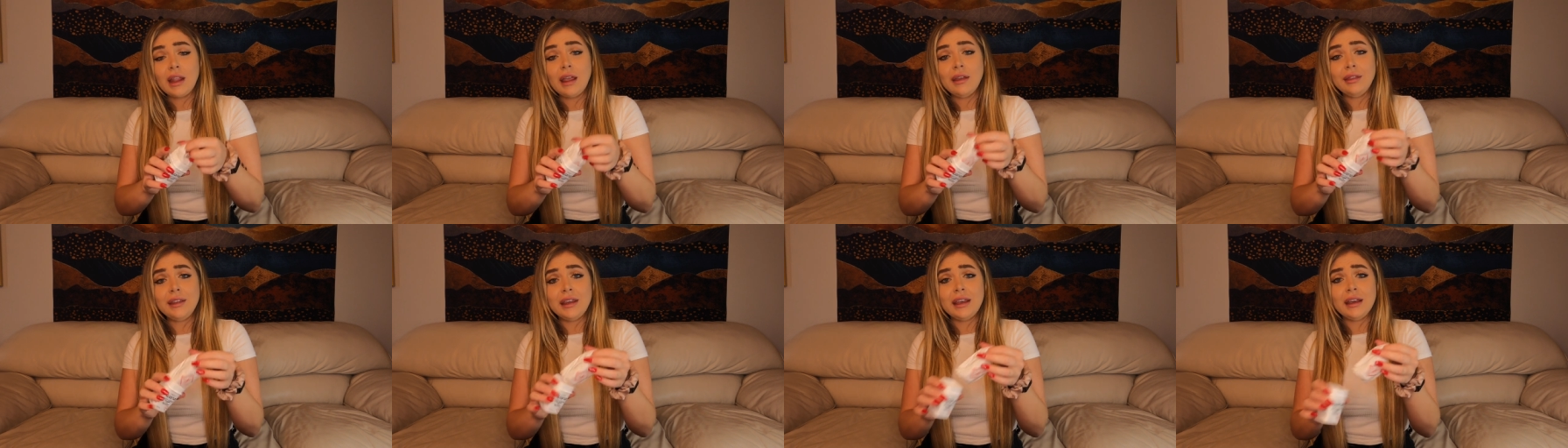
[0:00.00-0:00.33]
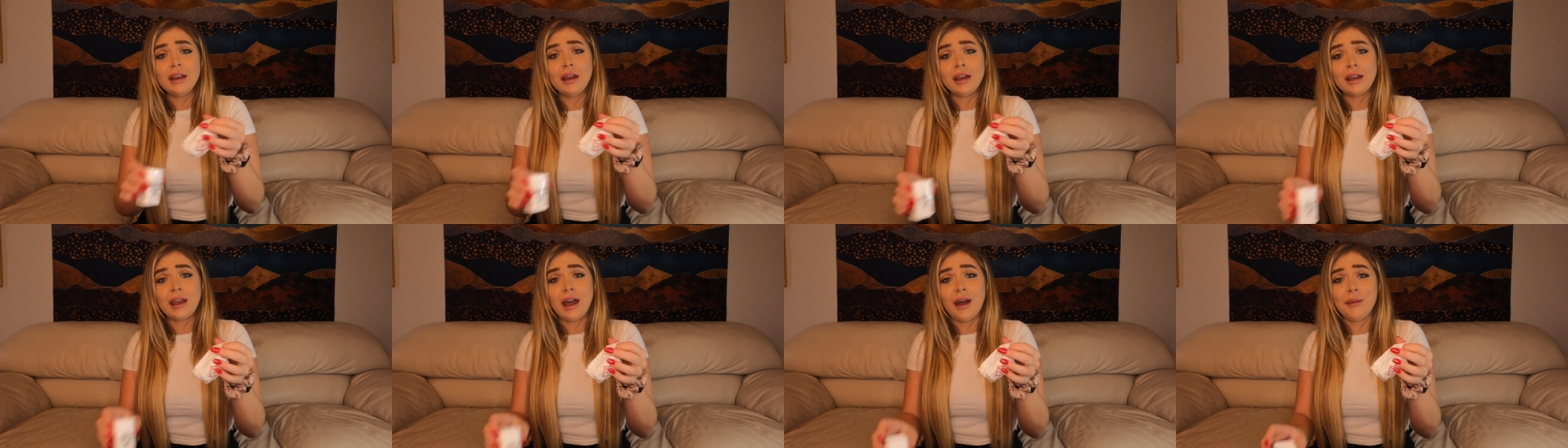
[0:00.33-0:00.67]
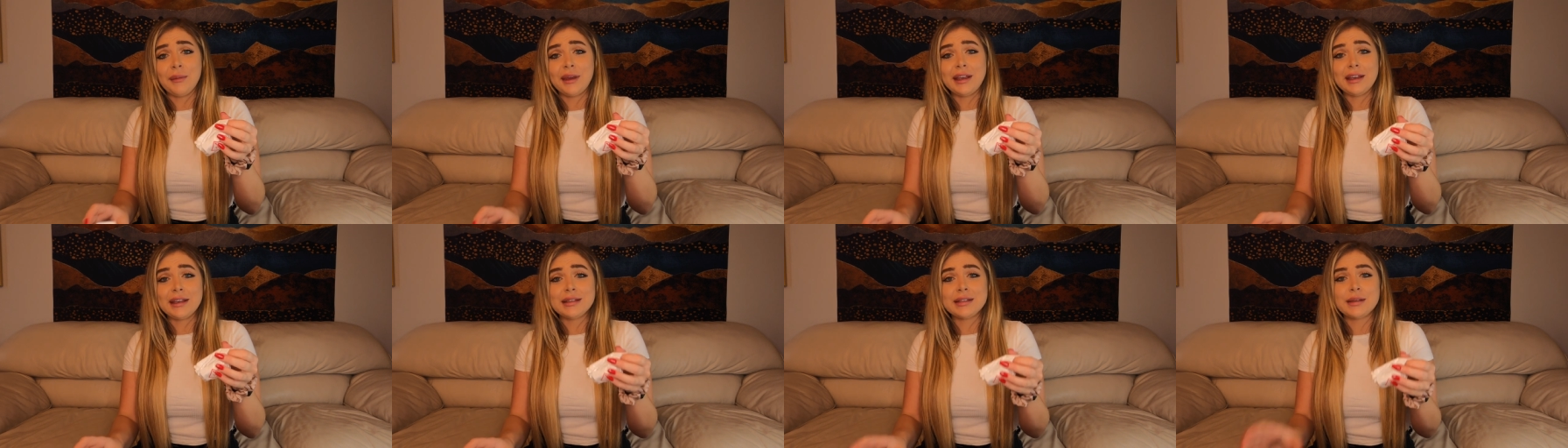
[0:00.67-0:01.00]
The
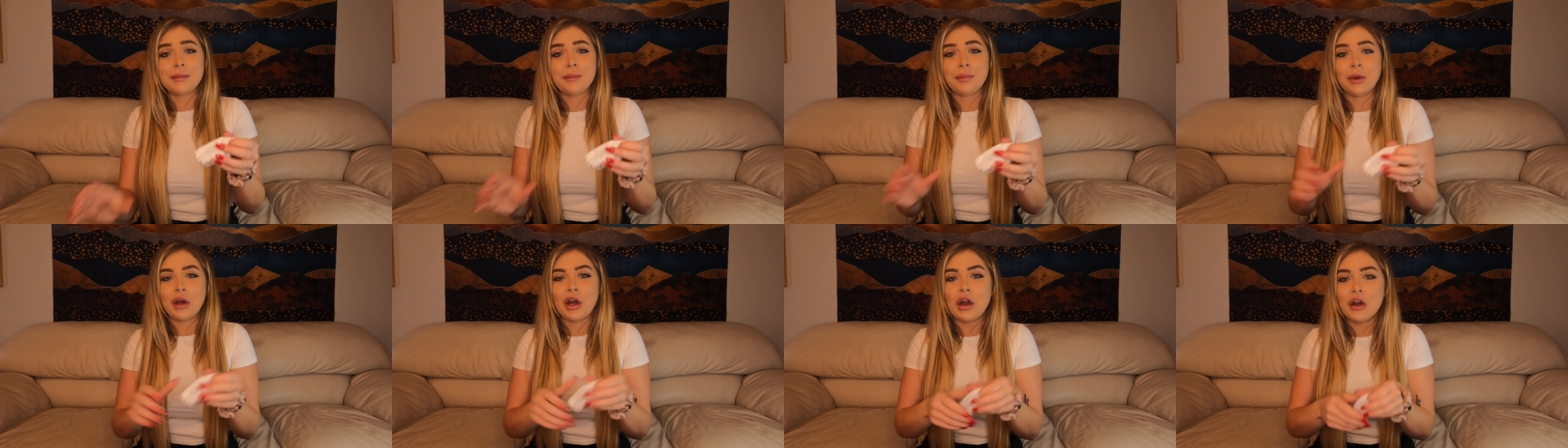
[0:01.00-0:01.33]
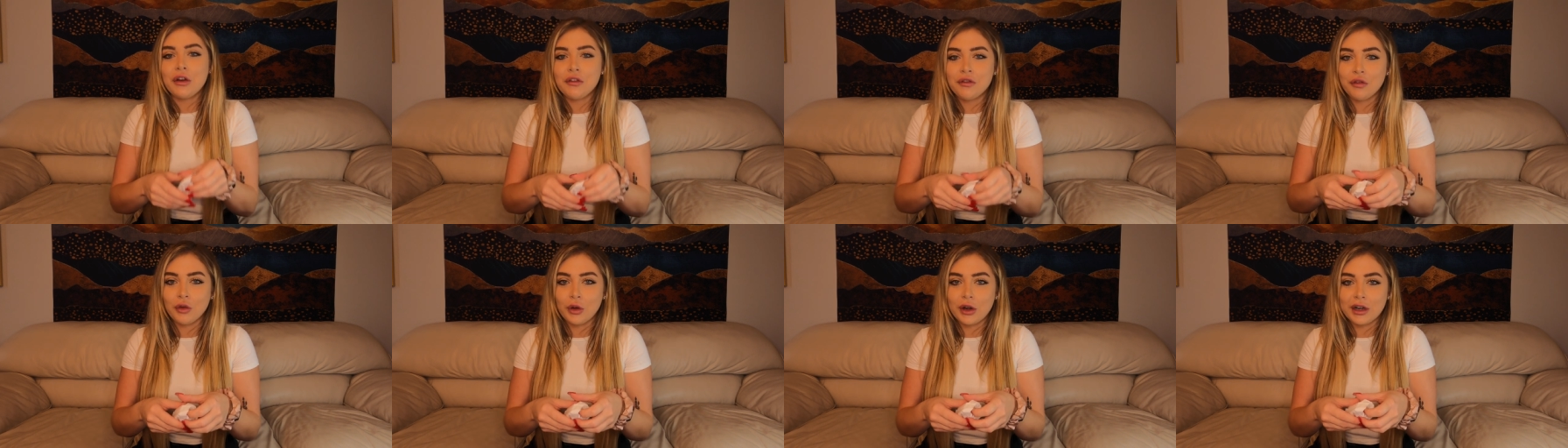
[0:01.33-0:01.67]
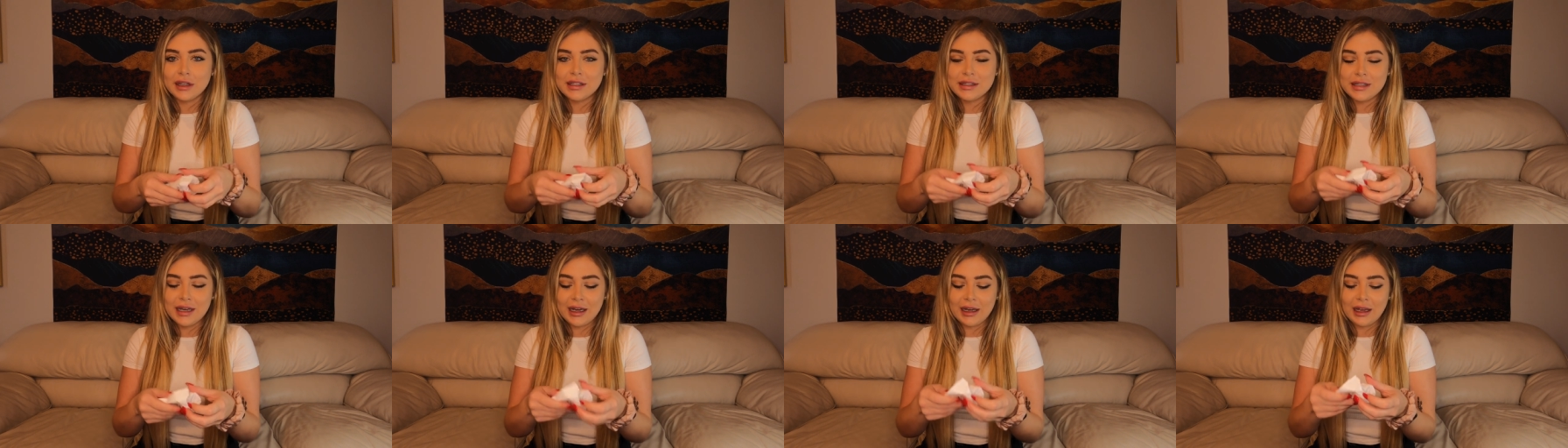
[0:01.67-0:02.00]
gummies, per
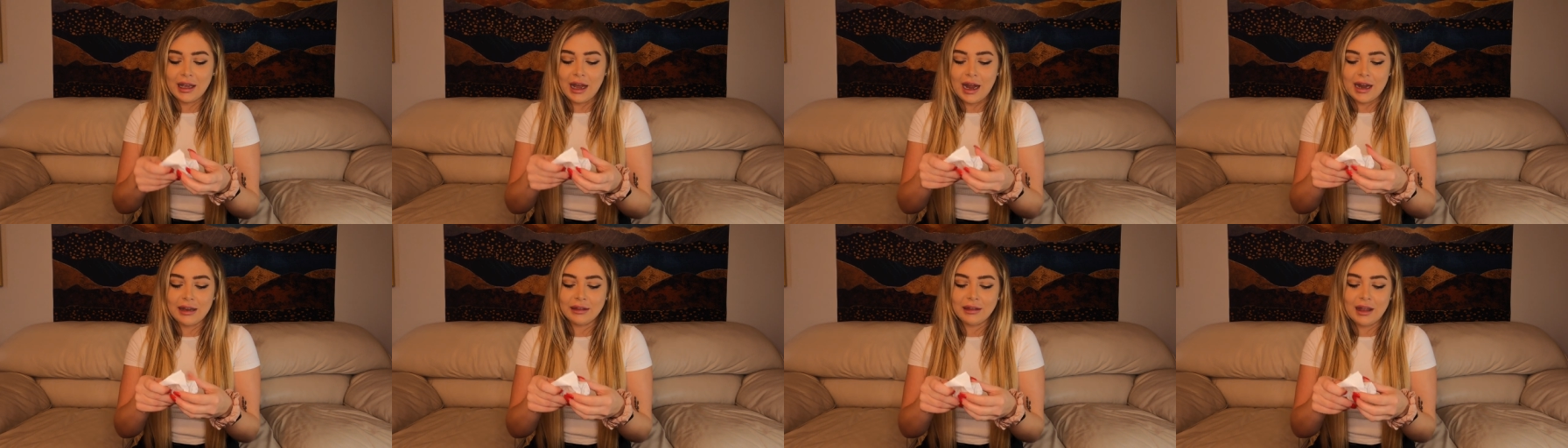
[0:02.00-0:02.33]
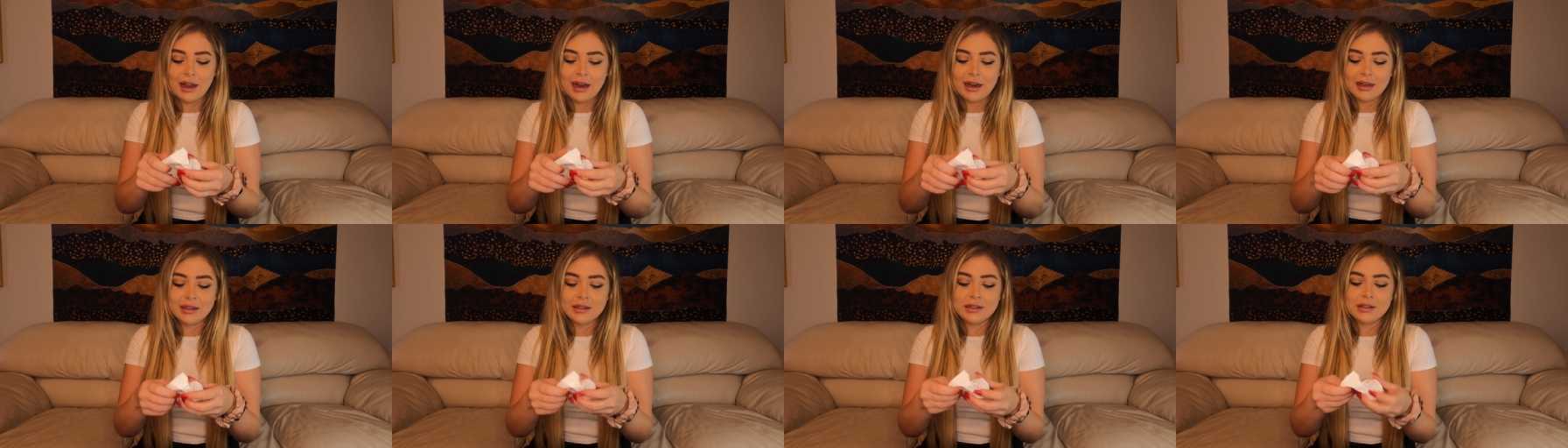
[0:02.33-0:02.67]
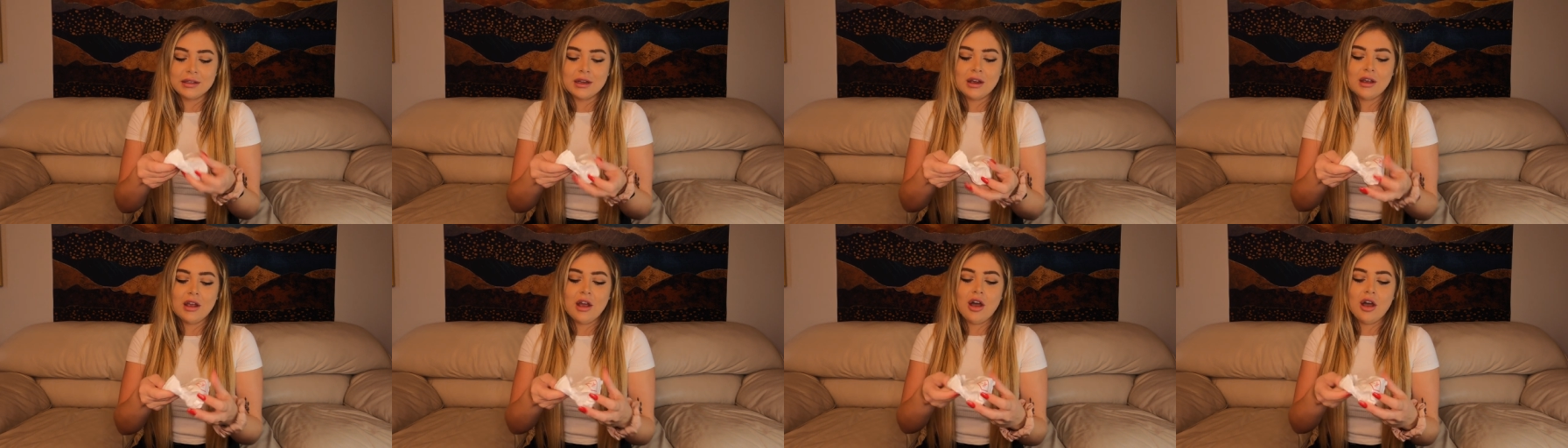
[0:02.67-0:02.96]
Florida state guidelines,